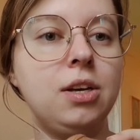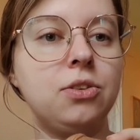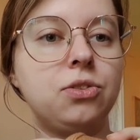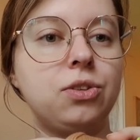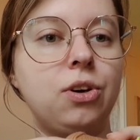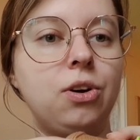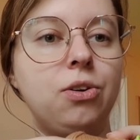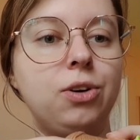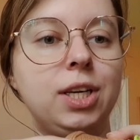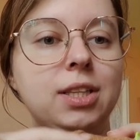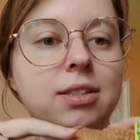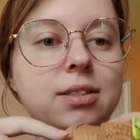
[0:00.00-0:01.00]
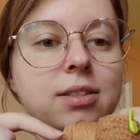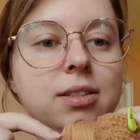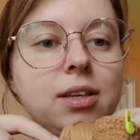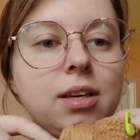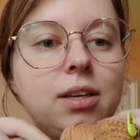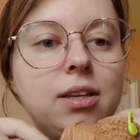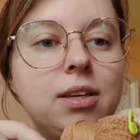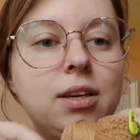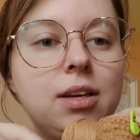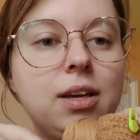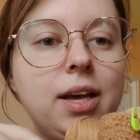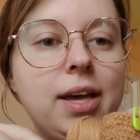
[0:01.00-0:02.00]
So it's
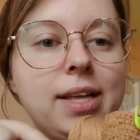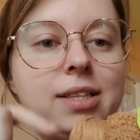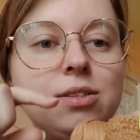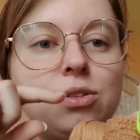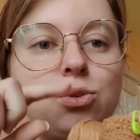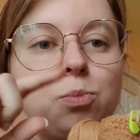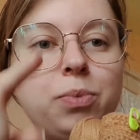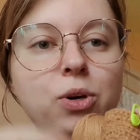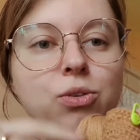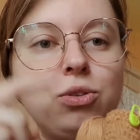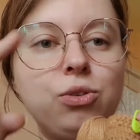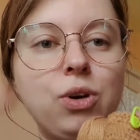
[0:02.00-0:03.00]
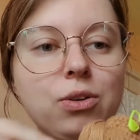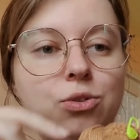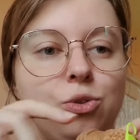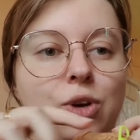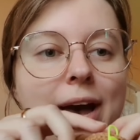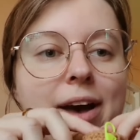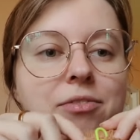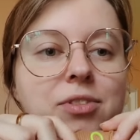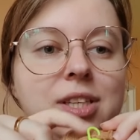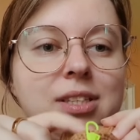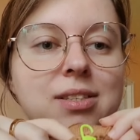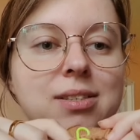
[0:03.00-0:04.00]
it's supposed to, to have
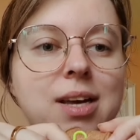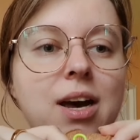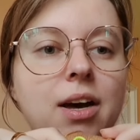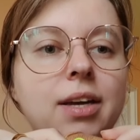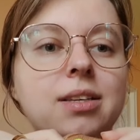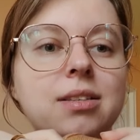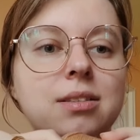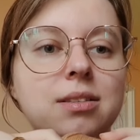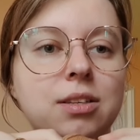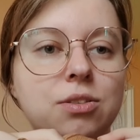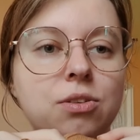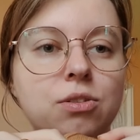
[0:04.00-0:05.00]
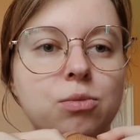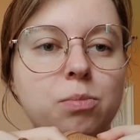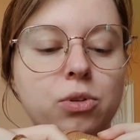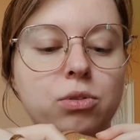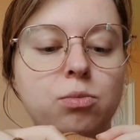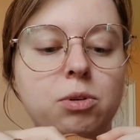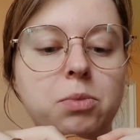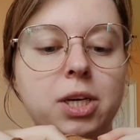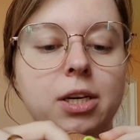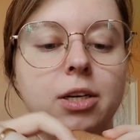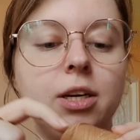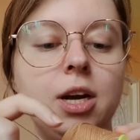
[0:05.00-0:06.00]
this size. It's not supposed to be
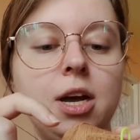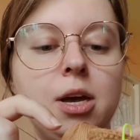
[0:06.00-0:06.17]
bigger,